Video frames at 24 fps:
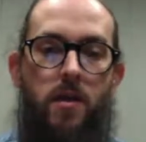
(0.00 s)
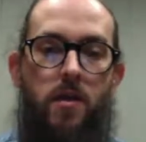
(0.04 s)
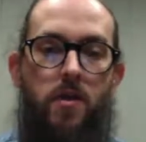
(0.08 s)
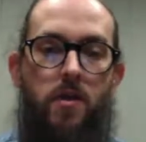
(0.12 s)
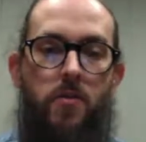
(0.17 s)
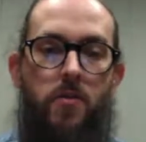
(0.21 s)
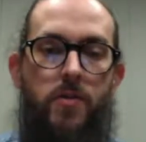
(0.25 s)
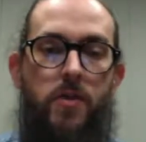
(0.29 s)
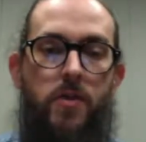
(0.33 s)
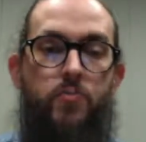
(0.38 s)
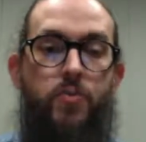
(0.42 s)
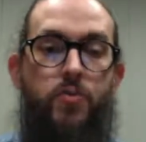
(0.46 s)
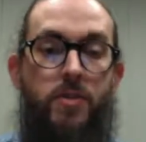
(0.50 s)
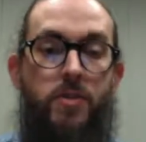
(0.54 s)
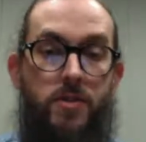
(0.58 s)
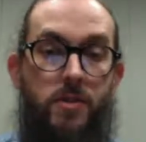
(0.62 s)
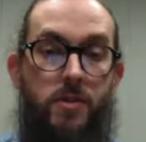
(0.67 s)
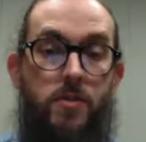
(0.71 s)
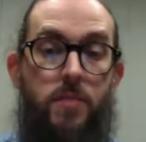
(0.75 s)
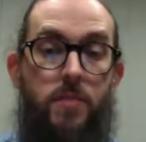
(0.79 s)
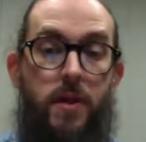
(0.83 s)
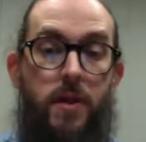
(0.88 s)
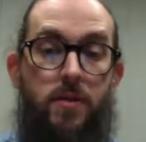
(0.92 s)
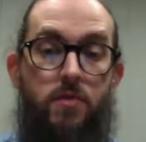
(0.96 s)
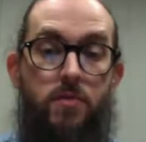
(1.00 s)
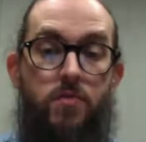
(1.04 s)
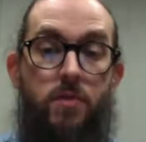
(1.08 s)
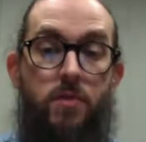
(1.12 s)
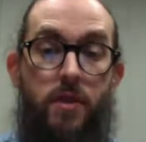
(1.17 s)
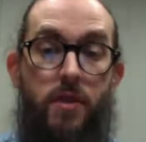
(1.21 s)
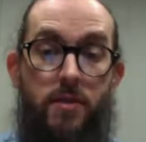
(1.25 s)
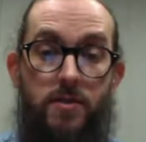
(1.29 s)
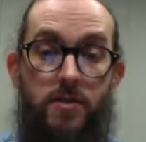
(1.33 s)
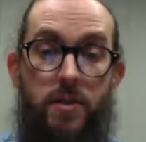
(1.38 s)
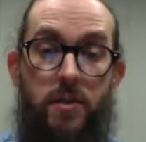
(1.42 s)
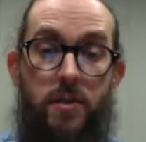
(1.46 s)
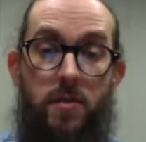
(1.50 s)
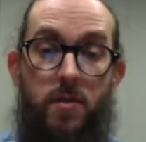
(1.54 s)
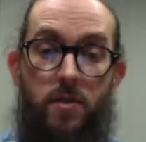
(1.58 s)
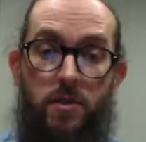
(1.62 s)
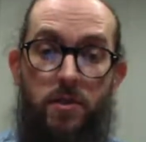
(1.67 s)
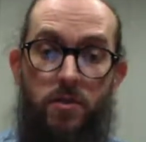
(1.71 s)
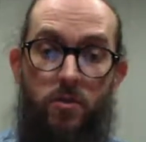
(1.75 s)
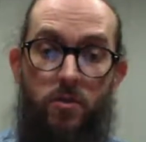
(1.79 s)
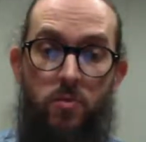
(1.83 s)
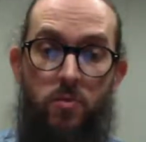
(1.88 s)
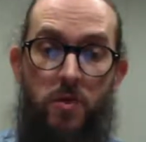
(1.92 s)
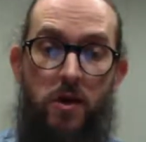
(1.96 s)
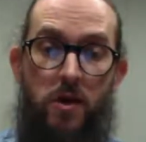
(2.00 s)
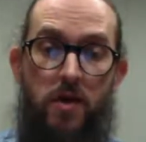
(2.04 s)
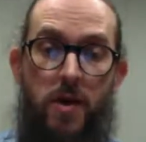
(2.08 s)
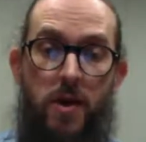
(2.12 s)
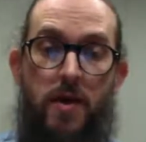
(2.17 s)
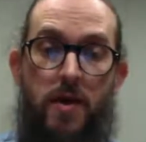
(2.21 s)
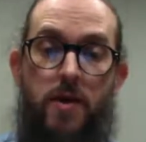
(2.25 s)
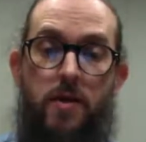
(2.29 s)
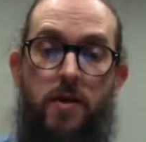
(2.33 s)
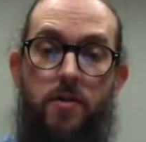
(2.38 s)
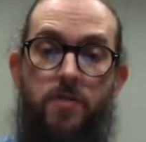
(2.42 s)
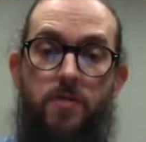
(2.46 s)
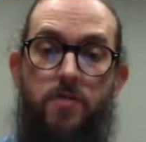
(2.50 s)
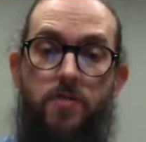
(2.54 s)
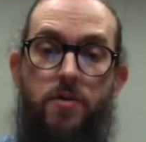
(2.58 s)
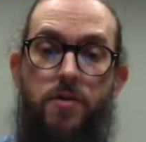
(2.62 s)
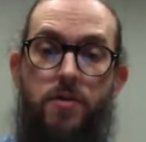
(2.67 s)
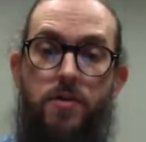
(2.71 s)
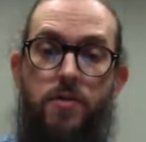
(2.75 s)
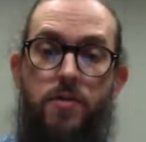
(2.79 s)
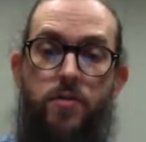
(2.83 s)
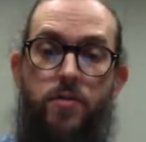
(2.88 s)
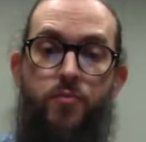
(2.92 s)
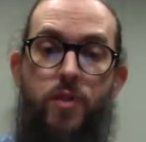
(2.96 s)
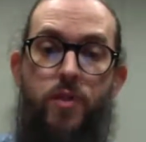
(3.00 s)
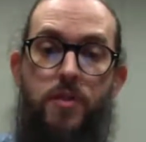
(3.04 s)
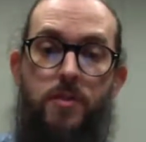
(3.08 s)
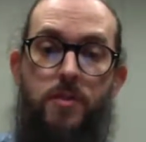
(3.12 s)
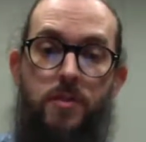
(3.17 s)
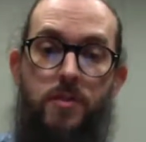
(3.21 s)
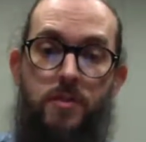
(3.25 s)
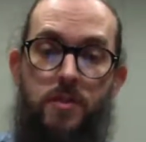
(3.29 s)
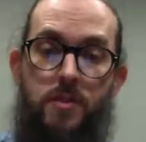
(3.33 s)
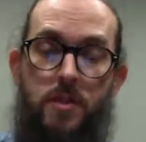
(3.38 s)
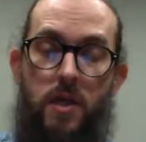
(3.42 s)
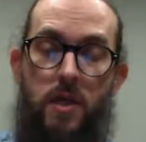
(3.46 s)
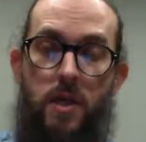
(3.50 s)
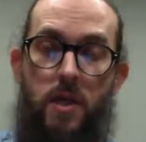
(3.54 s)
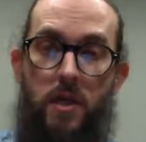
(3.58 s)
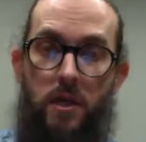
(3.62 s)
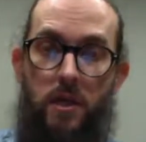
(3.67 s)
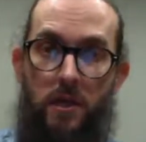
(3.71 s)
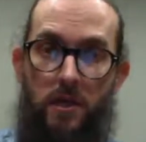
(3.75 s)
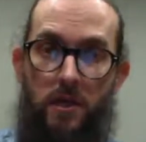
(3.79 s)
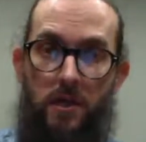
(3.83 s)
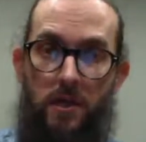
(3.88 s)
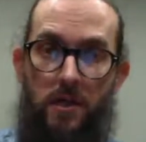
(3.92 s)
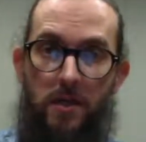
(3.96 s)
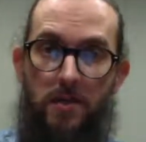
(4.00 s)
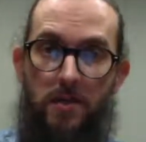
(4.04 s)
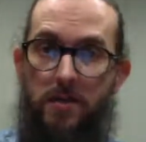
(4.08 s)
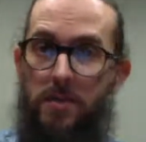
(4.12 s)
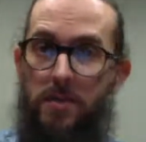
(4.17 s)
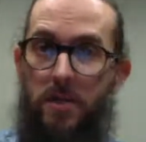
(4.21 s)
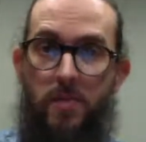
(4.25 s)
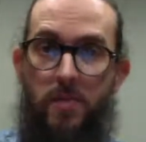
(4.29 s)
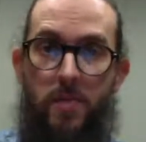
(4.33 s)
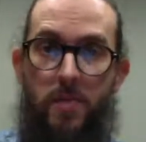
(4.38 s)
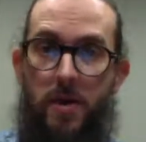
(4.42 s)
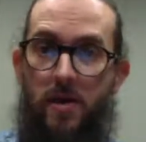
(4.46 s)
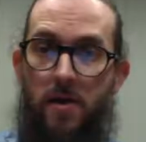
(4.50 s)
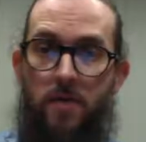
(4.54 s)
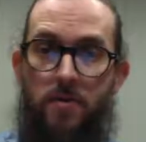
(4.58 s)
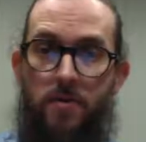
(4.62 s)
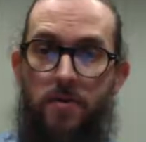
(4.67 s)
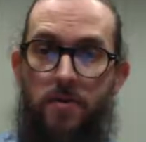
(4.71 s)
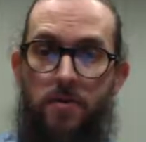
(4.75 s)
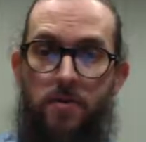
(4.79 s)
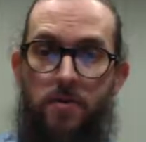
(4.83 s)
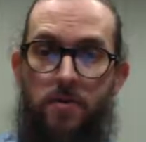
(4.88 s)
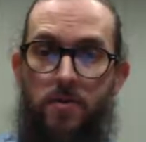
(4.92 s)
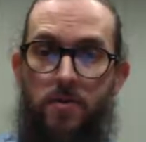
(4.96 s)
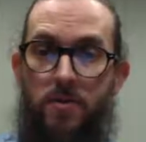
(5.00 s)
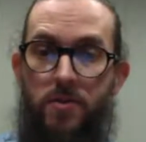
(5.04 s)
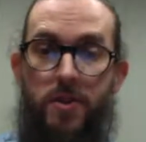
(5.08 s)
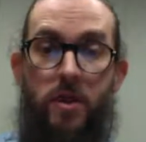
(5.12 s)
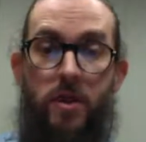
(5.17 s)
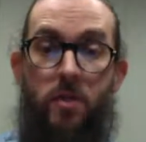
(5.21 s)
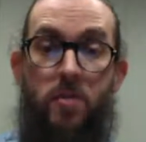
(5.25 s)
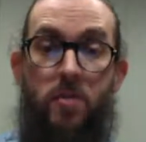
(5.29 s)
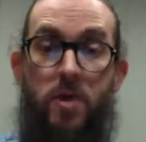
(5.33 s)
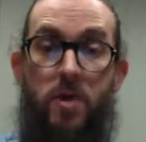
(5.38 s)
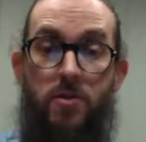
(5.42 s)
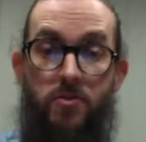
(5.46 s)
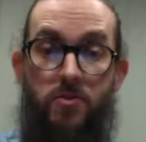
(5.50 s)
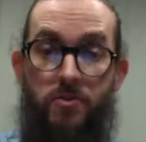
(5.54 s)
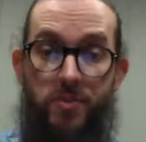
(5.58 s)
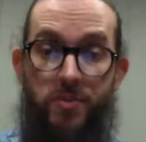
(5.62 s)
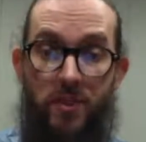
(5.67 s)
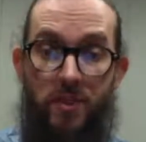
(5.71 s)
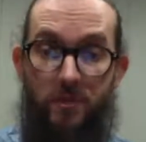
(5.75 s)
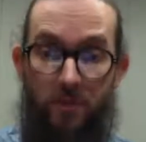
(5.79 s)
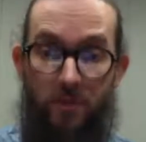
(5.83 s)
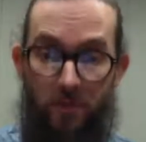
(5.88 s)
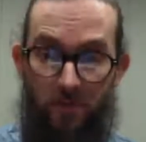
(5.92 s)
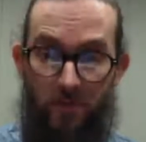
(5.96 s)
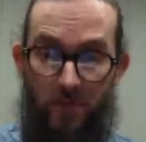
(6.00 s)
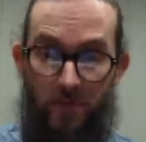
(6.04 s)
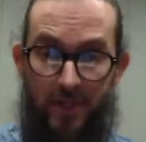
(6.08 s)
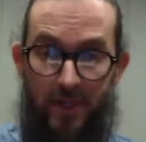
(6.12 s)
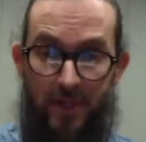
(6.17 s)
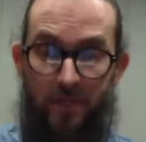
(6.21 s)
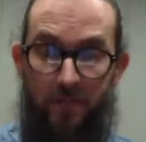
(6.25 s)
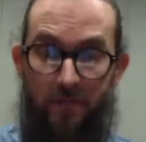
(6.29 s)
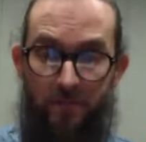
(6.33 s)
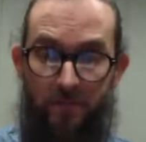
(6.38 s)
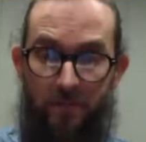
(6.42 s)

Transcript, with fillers: That brings us back to what I said earlier about I Care If You Listen's presence. It's not about talking about yourself all the time.